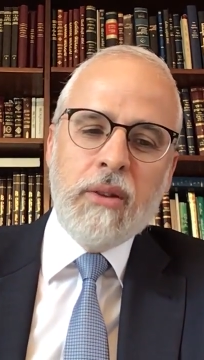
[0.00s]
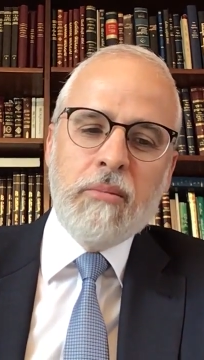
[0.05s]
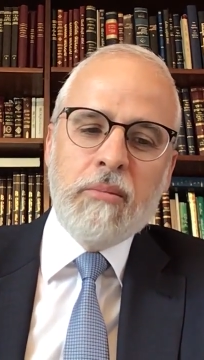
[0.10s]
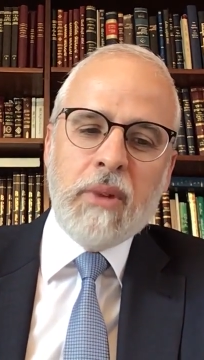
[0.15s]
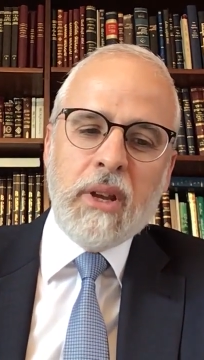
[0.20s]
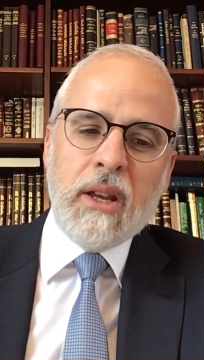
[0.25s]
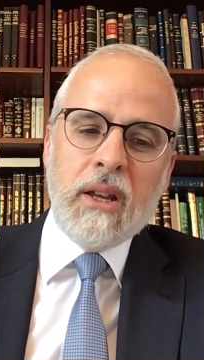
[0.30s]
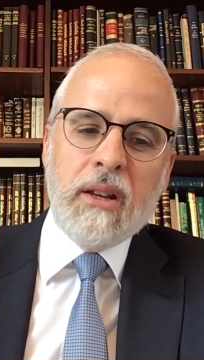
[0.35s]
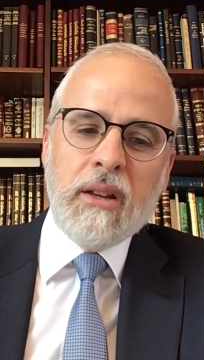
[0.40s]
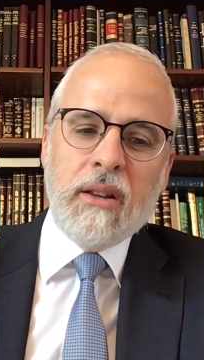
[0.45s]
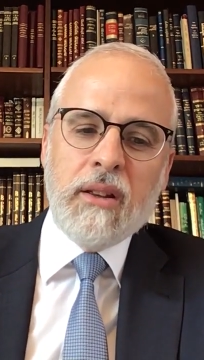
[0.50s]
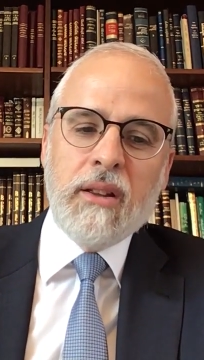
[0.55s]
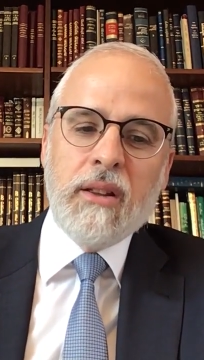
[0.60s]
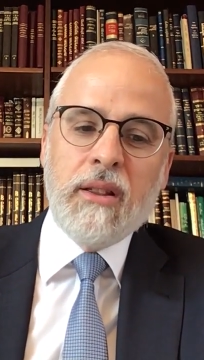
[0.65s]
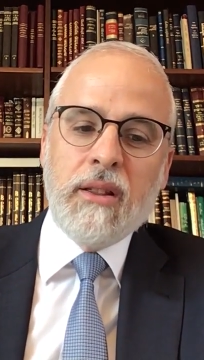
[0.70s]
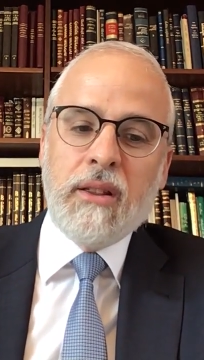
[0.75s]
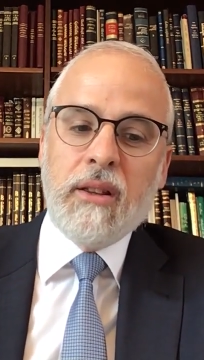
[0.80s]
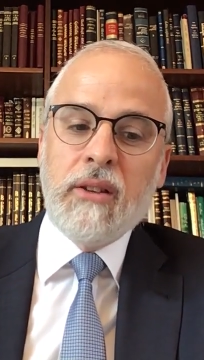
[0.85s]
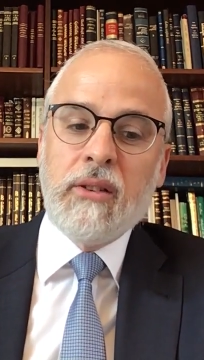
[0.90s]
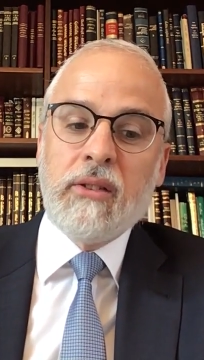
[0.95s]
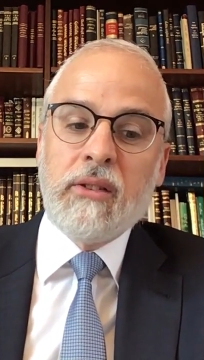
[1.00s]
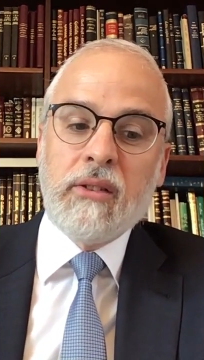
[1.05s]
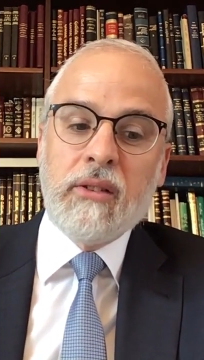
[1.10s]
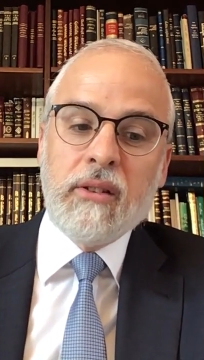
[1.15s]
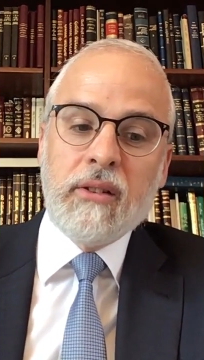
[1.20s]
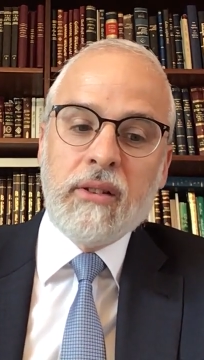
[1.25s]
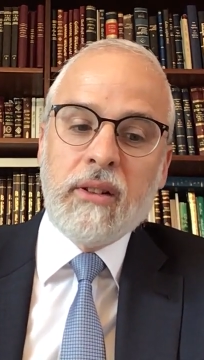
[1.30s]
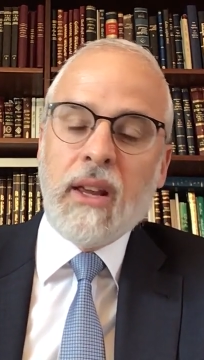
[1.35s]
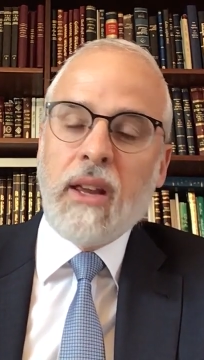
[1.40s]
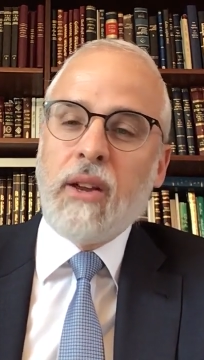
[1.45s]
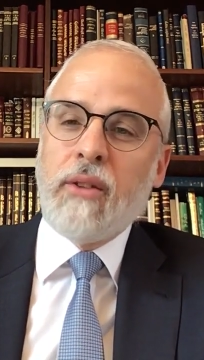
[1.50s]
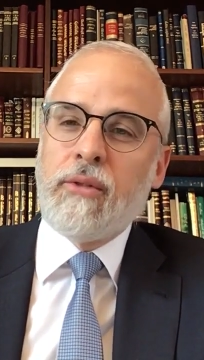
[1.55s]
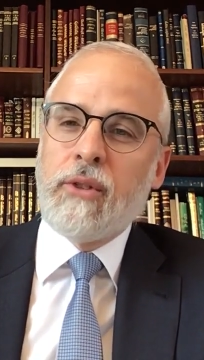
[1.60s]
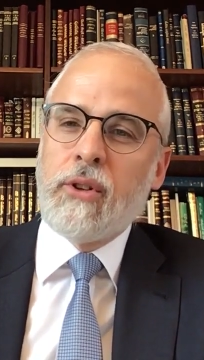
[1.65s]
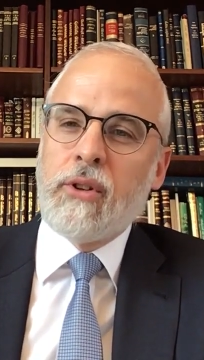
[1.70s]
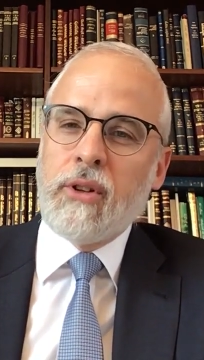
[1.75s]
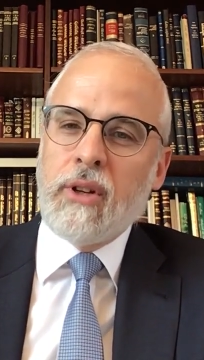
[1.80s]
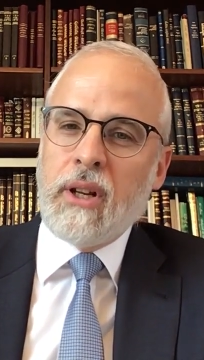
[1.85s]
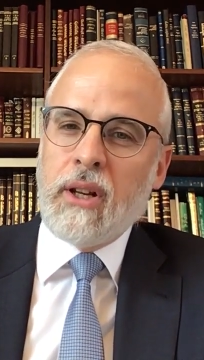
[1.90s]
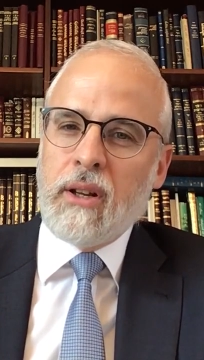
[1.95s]
May this day of
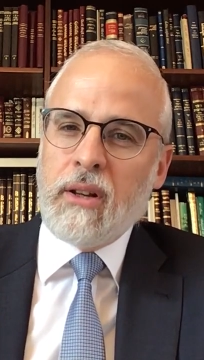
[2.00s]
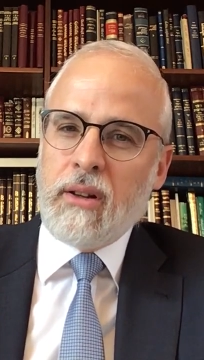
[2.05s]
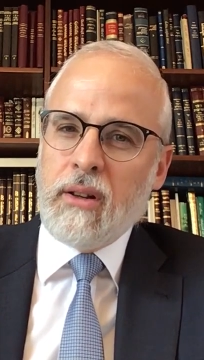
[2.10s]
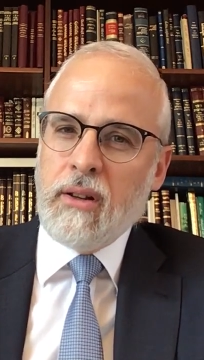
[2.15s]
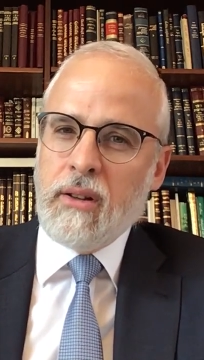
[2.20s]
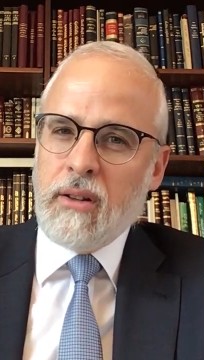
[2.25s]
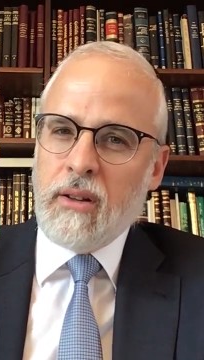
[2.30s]
learning